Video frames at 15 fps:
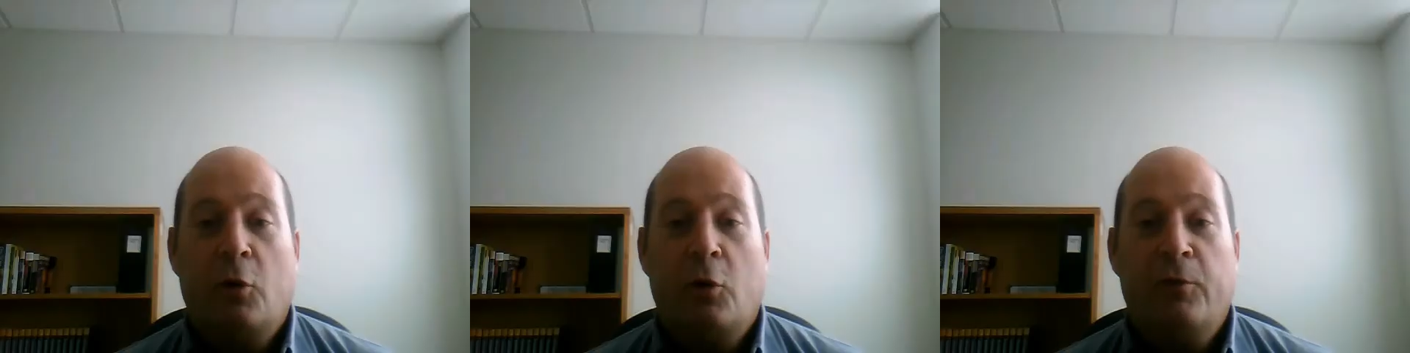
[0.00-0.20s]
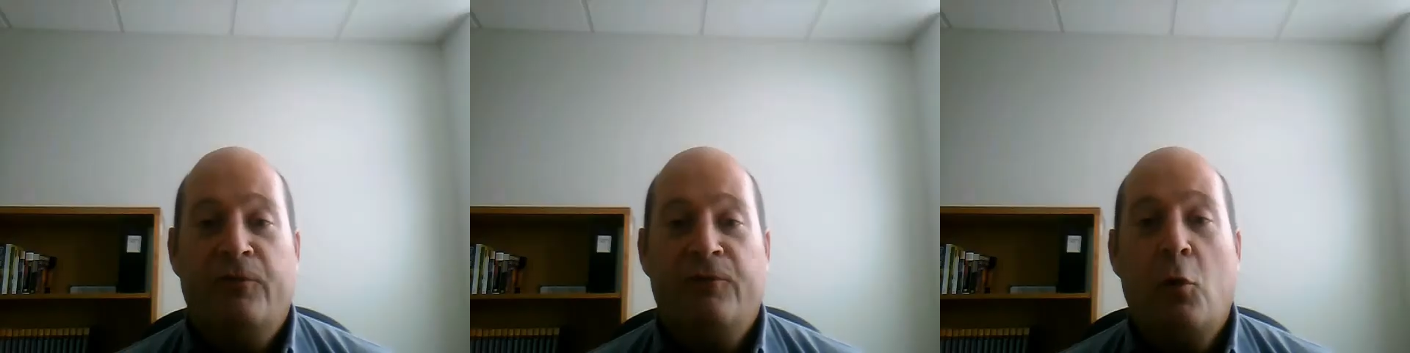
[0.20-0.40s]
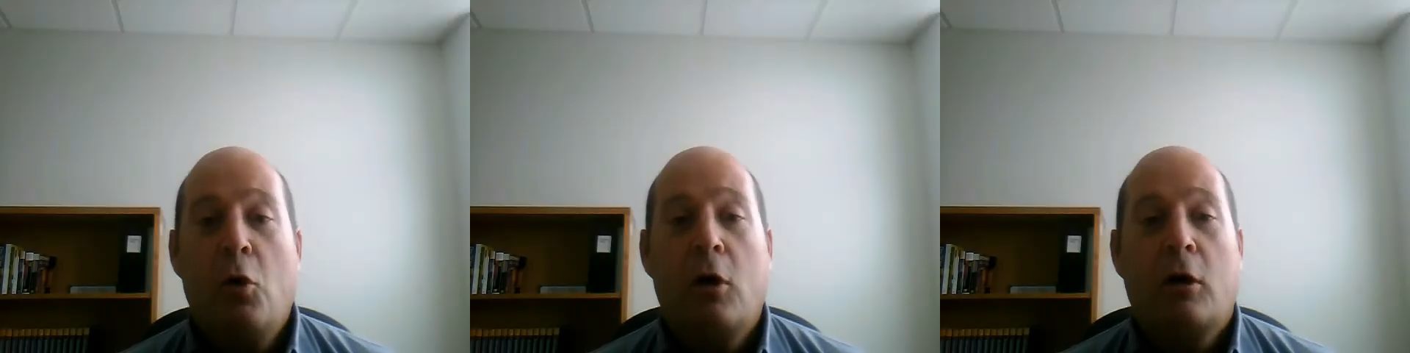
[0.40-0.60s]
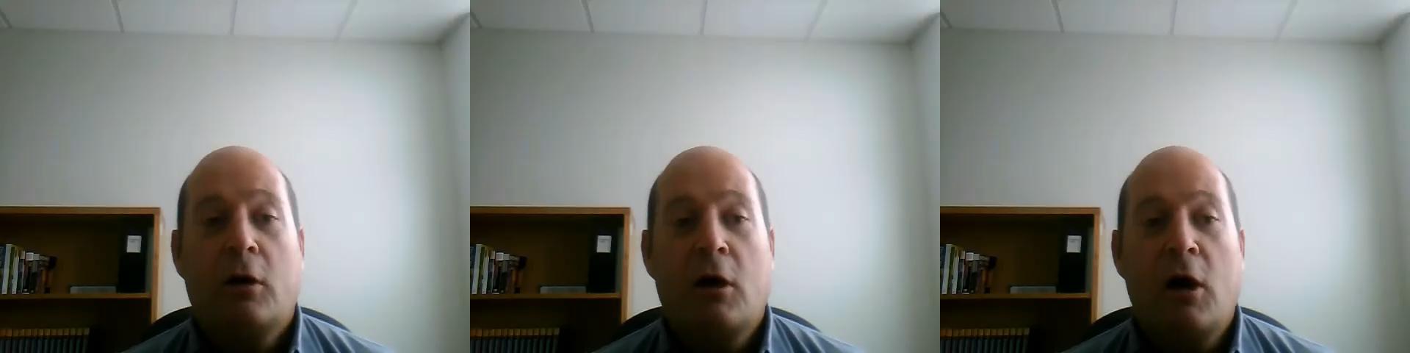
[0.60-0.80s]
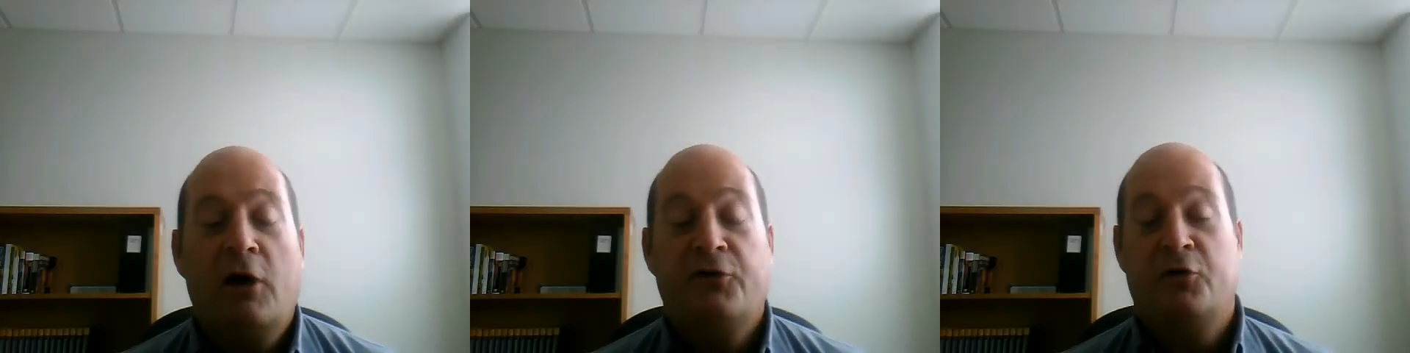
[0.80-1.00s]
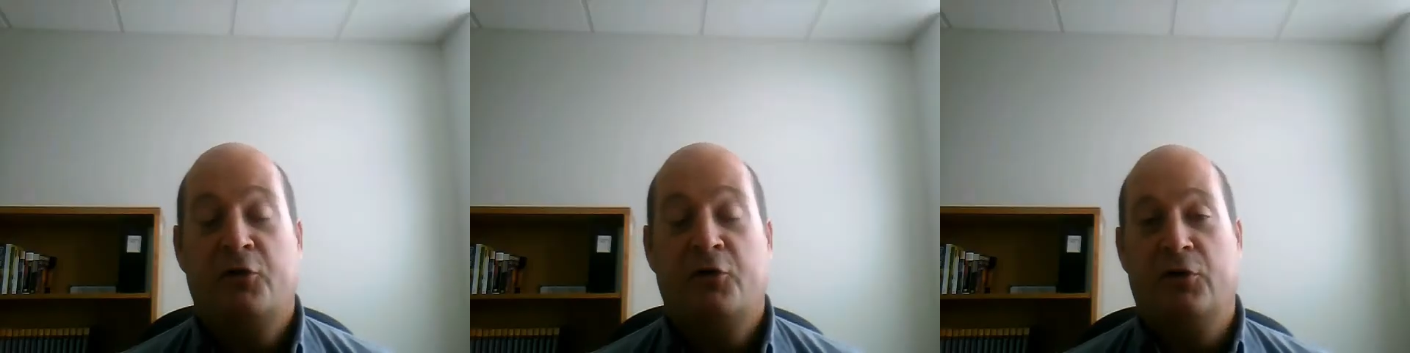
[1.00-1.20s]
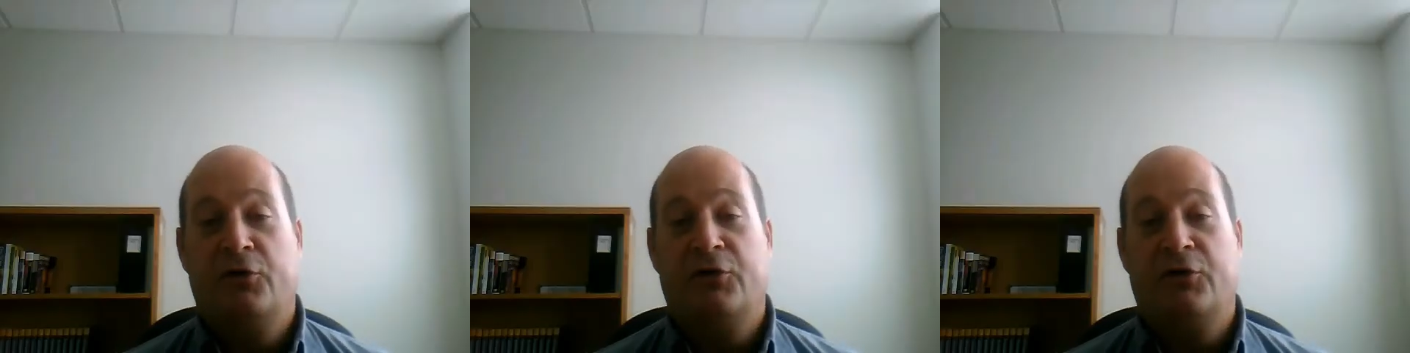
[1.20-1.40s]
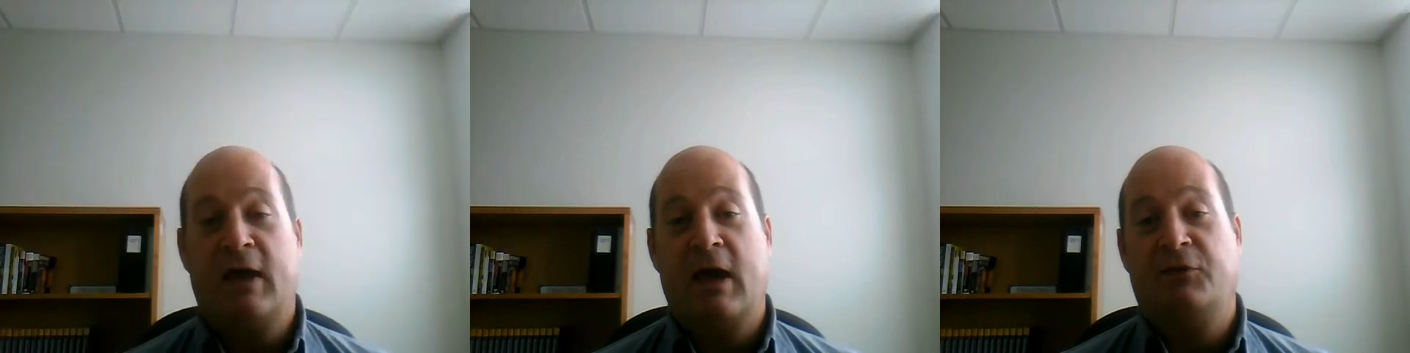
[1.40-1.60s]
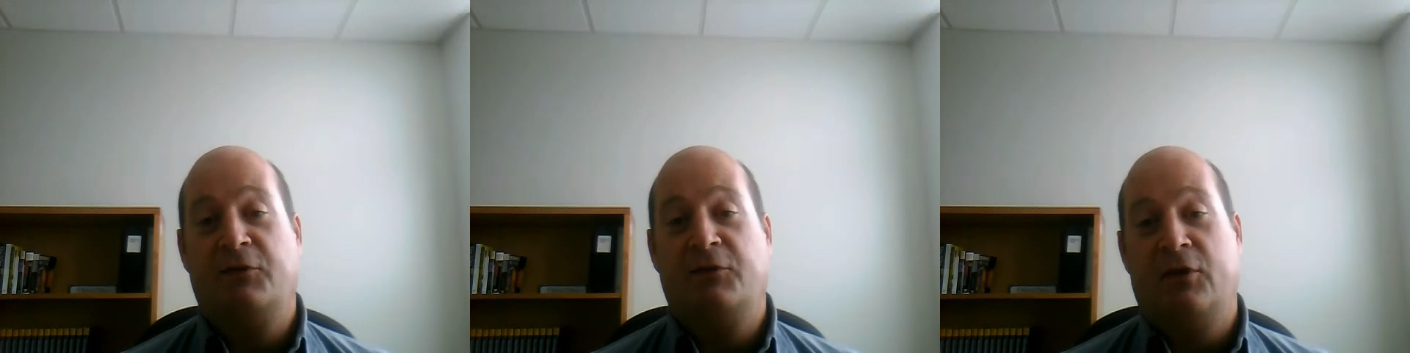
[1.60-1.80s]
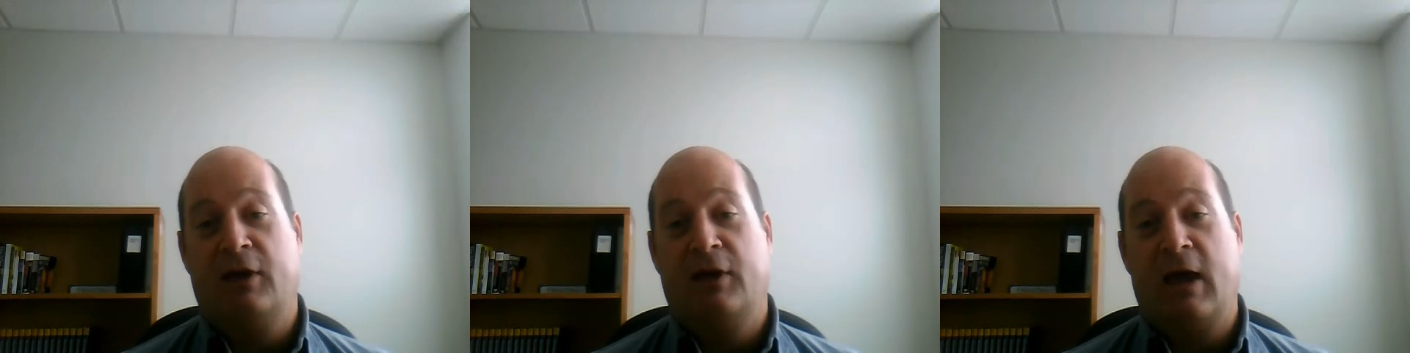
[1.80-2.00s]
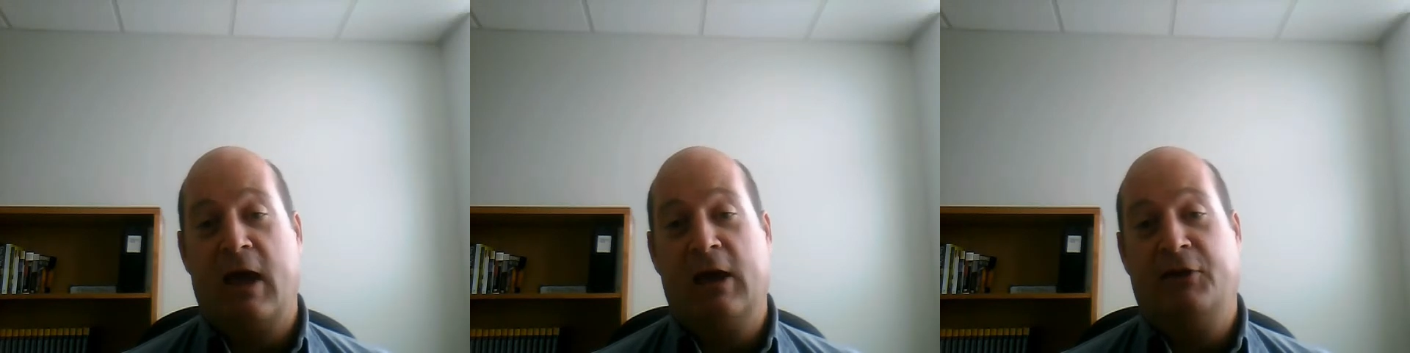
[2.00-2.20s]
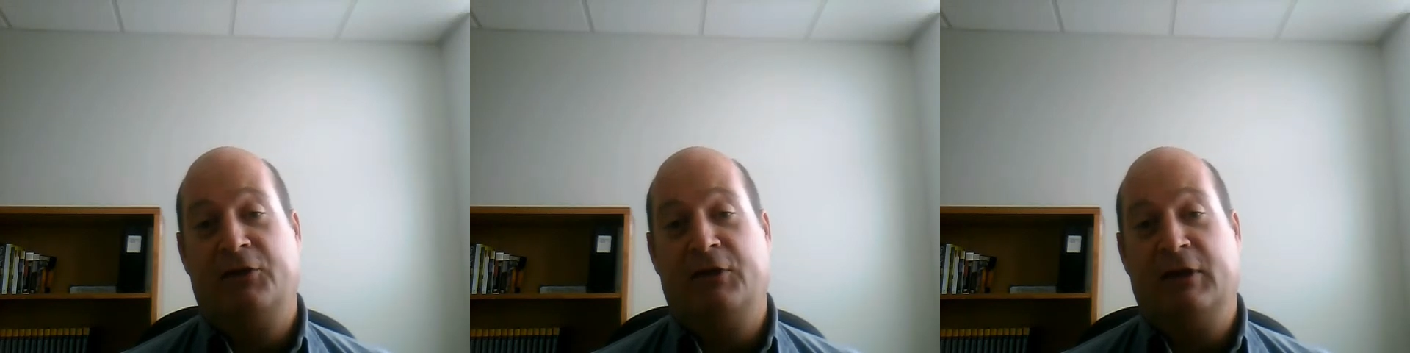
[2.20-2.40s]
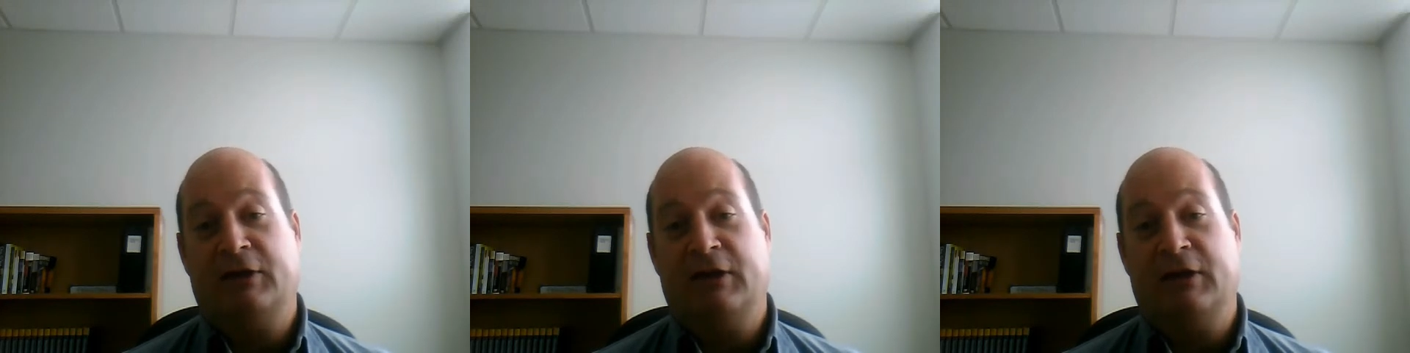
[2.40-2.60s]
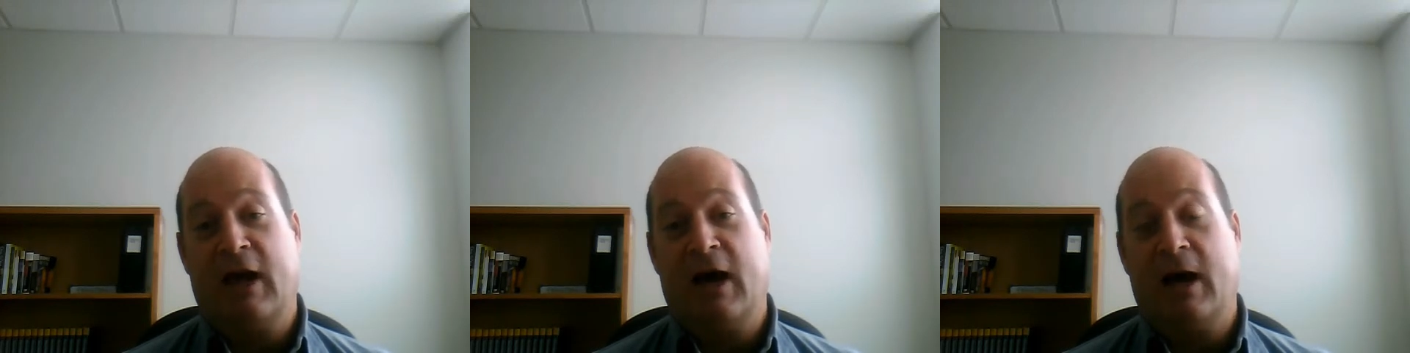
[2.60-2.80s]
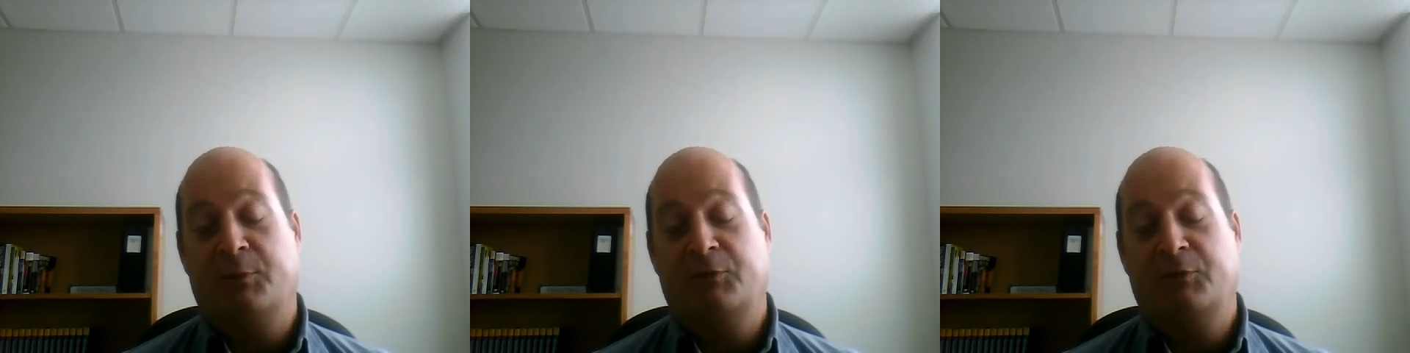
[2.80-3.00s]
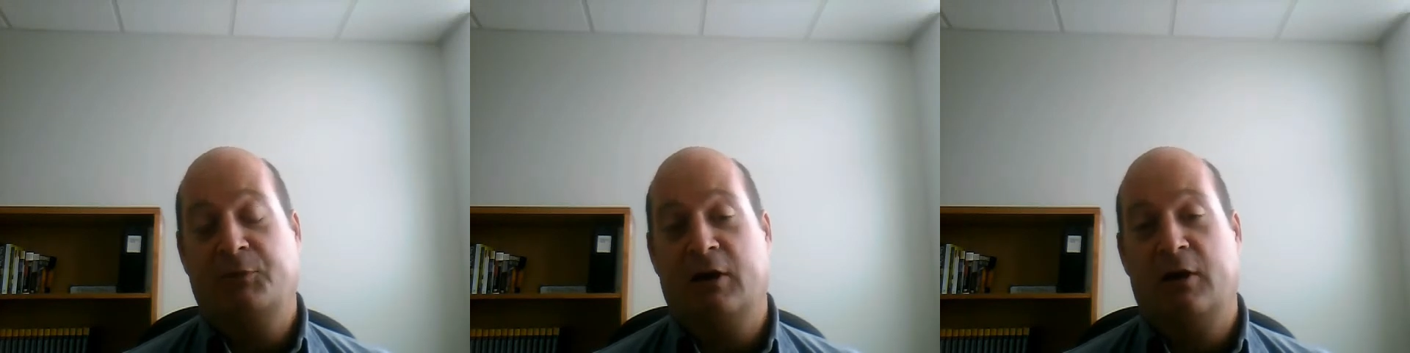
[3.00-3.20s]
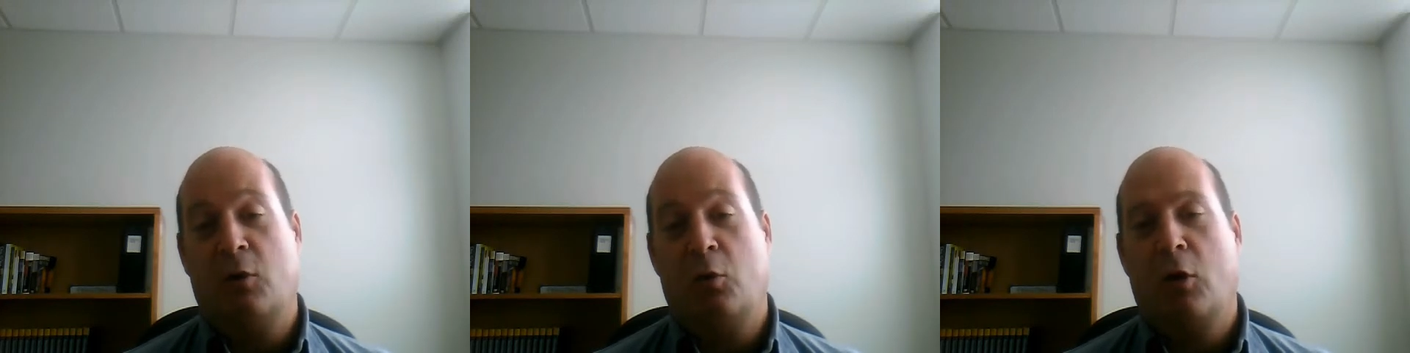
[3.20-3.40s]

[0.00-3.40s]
before customers get to the ACD option,